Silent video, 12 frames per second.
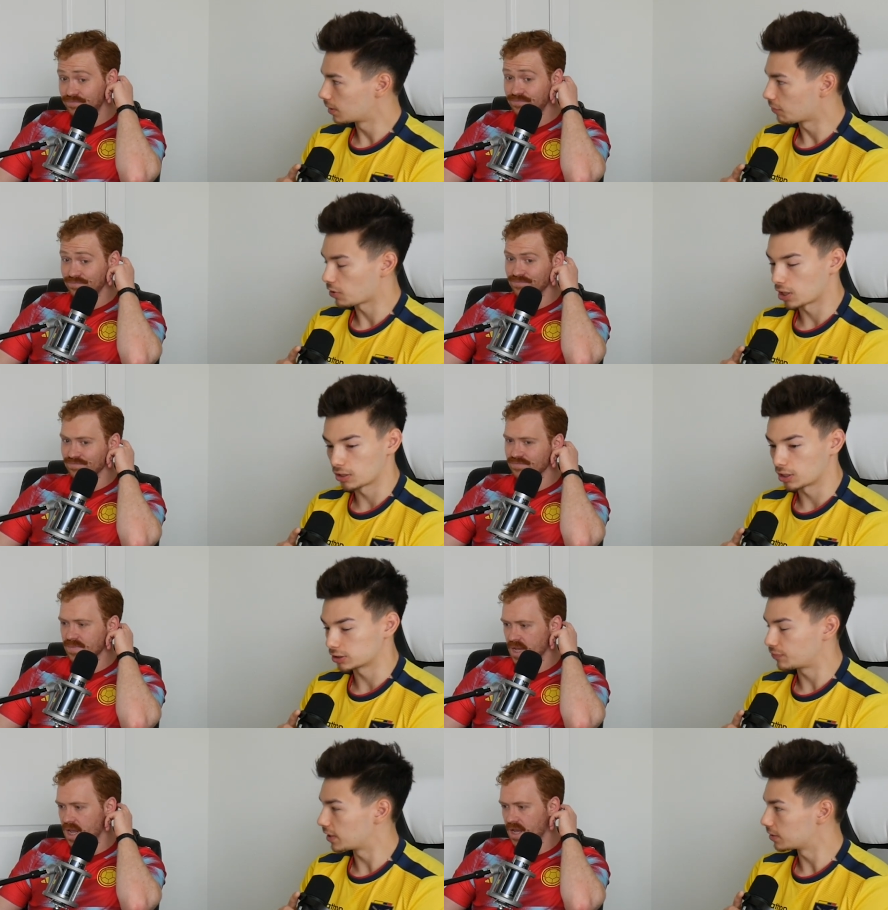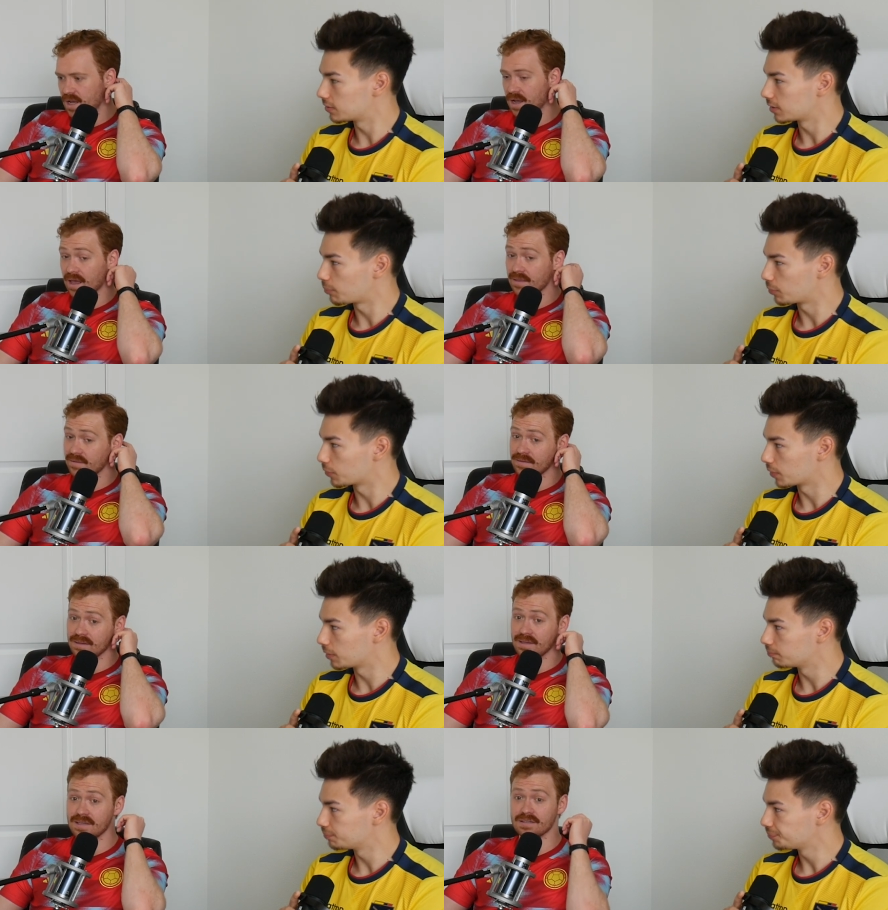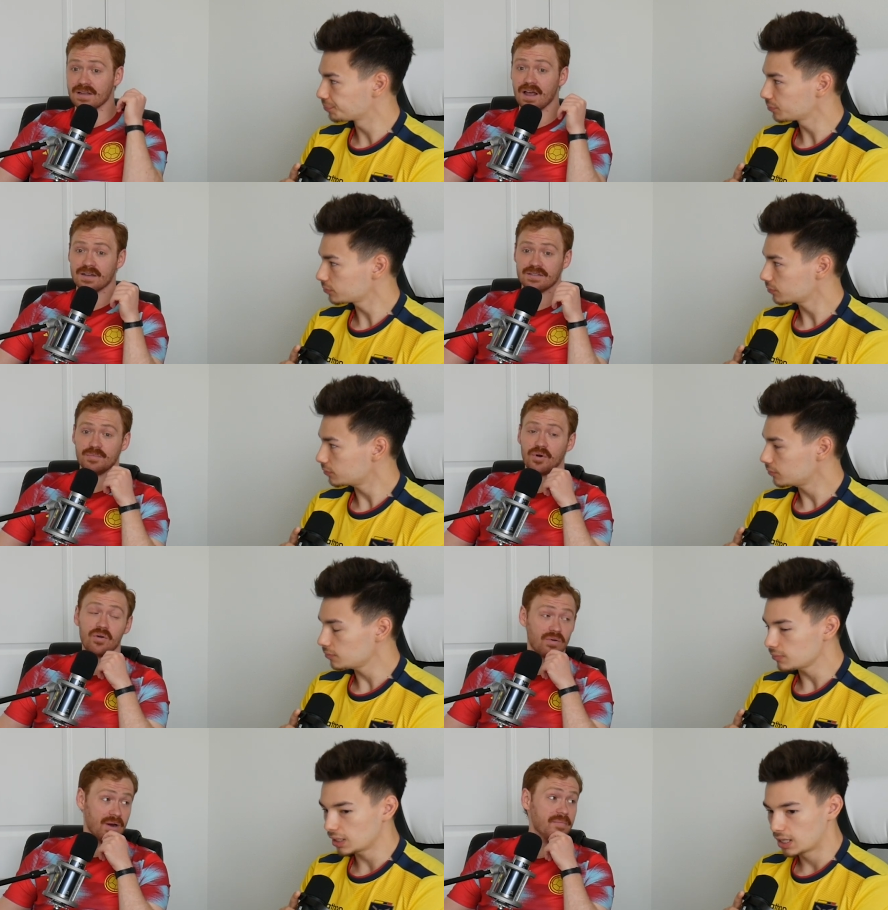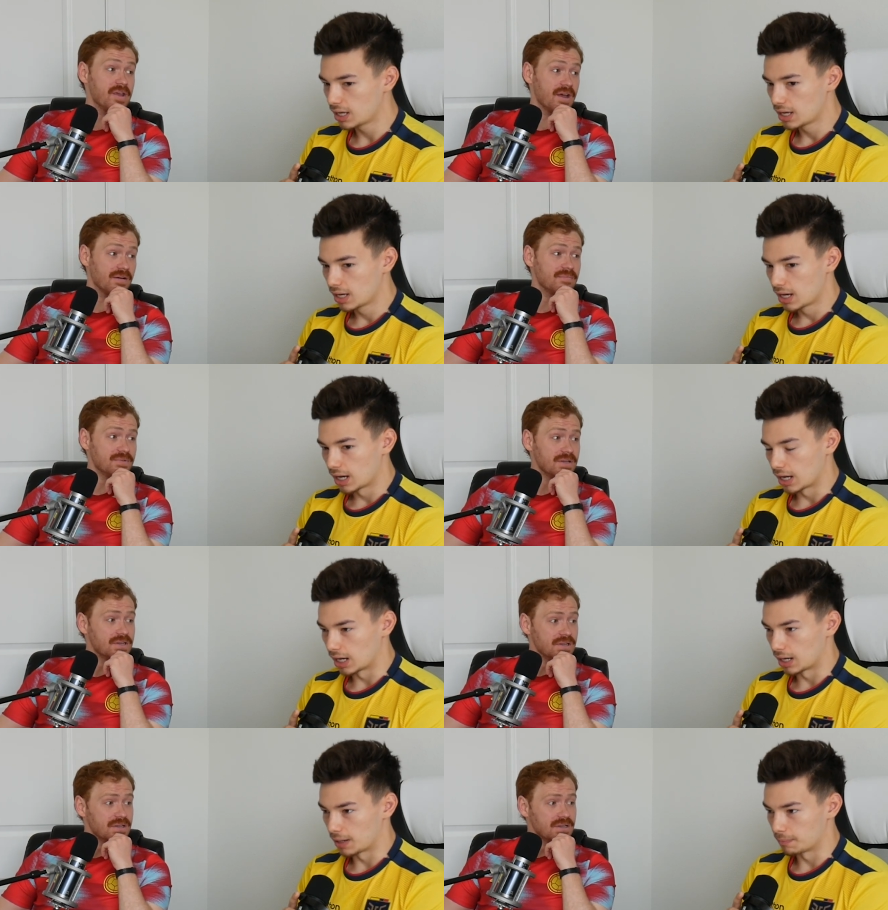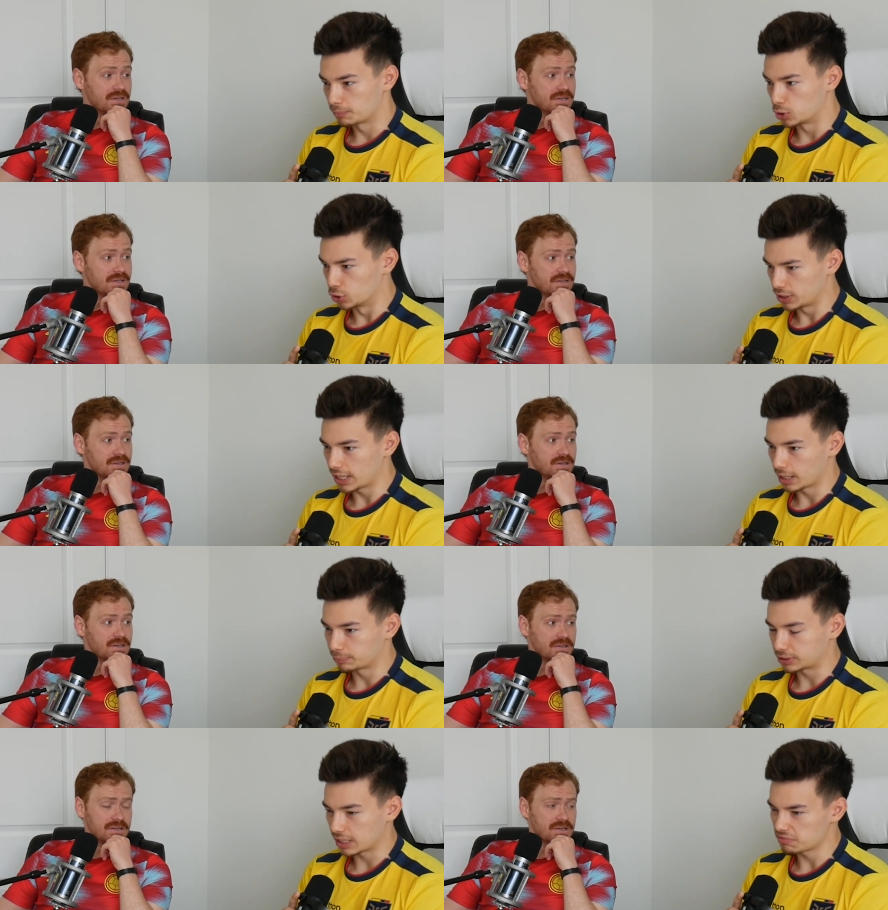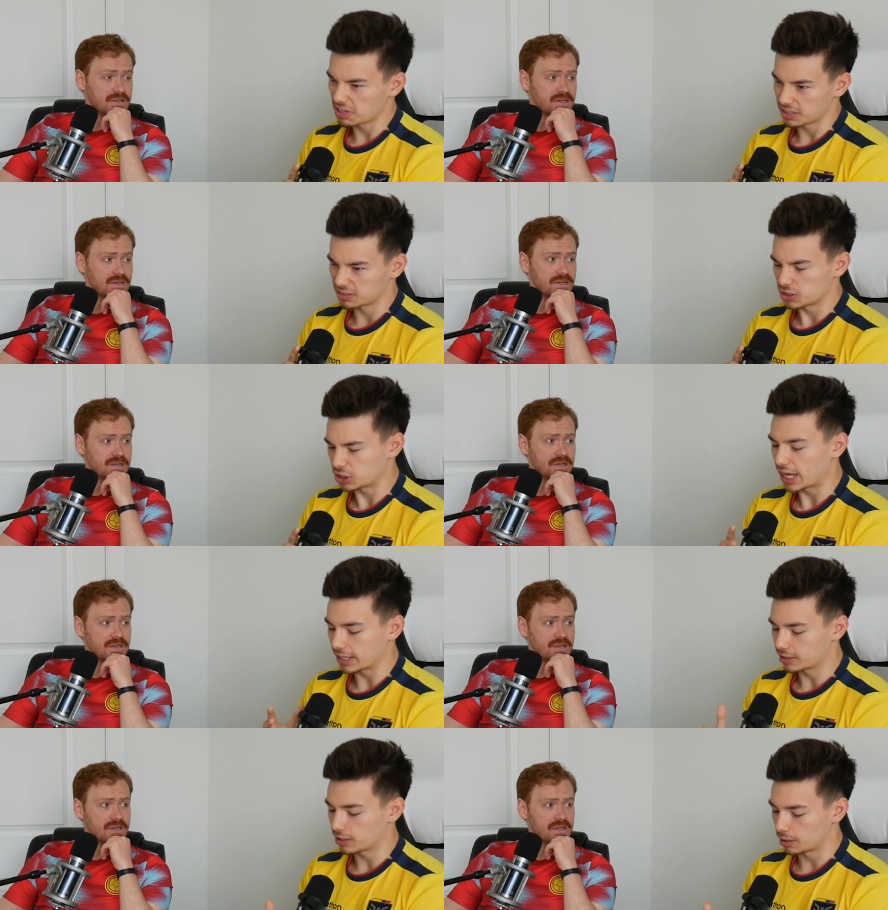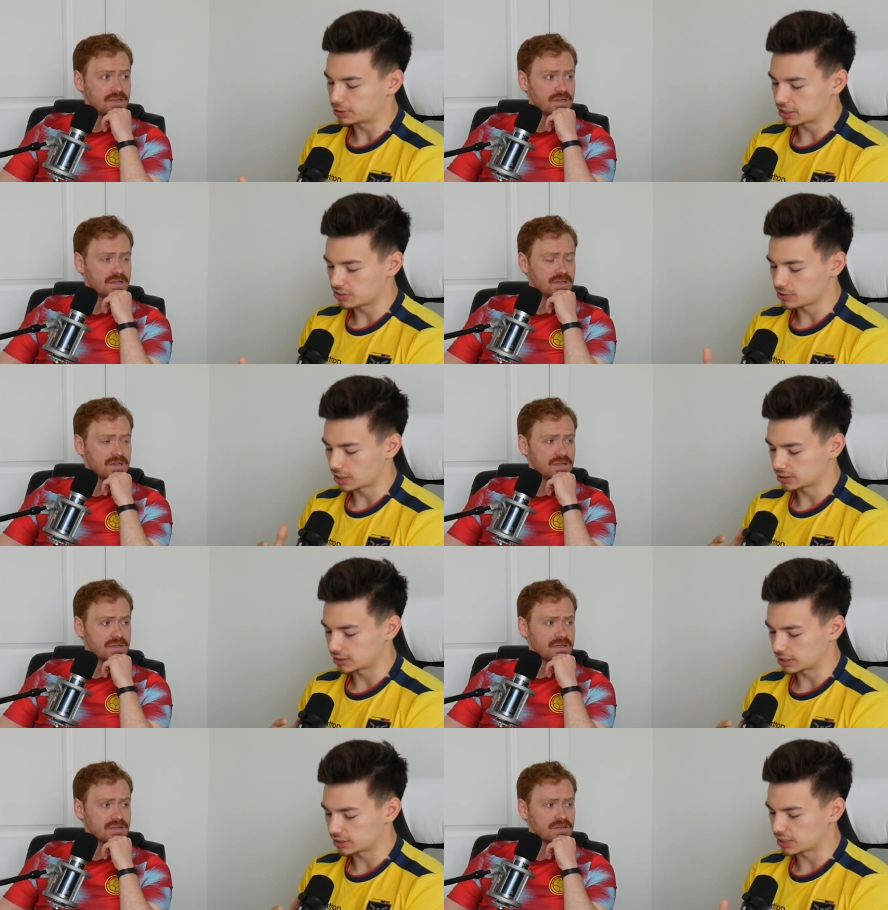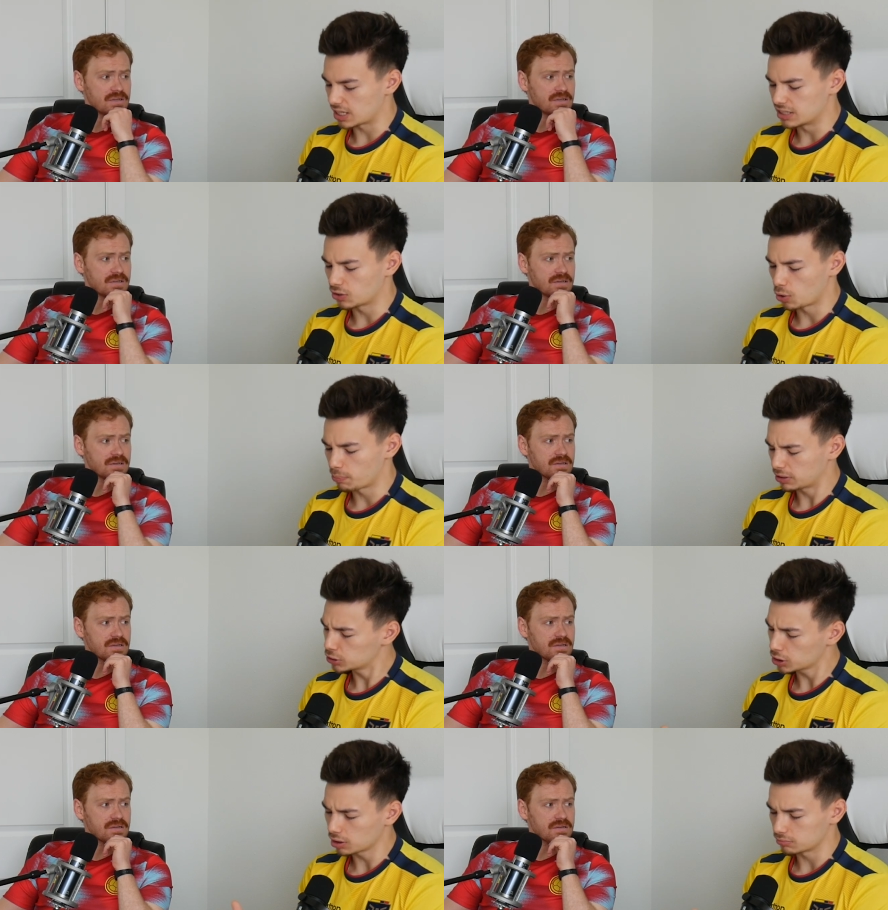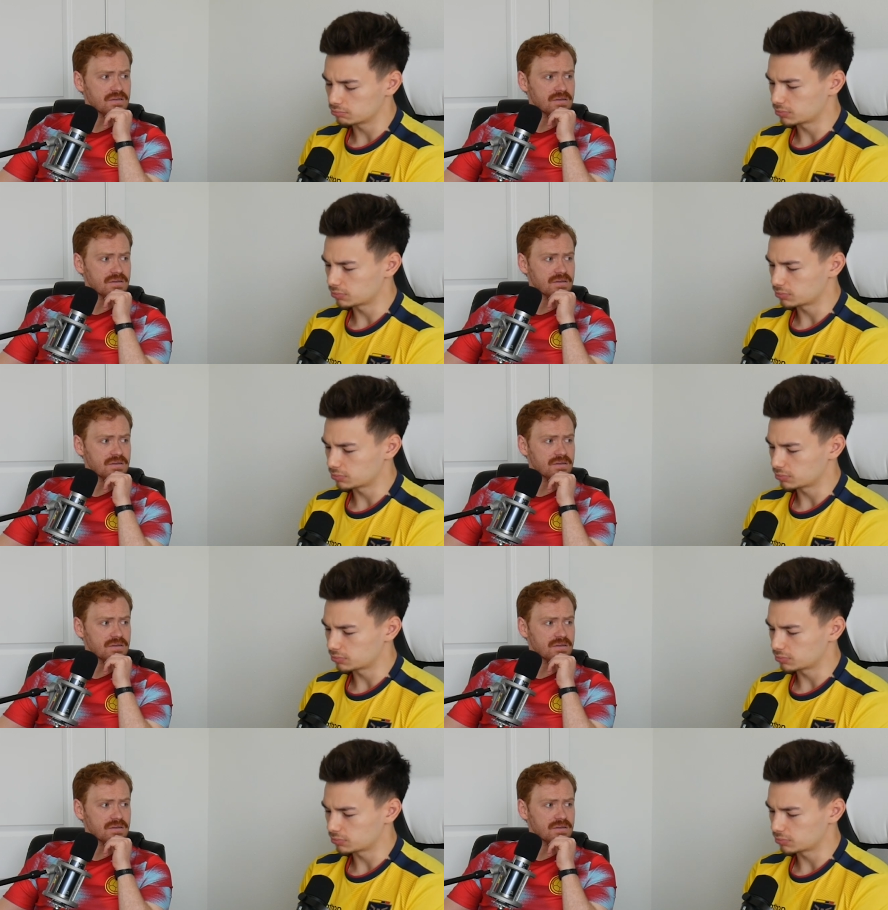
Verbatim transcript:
Speaker 1: I've kind of lost faith in that I, program. He's lost the program, yeah. Um, could they upset? Like, could Canada upset the United States in the Copa? Sure,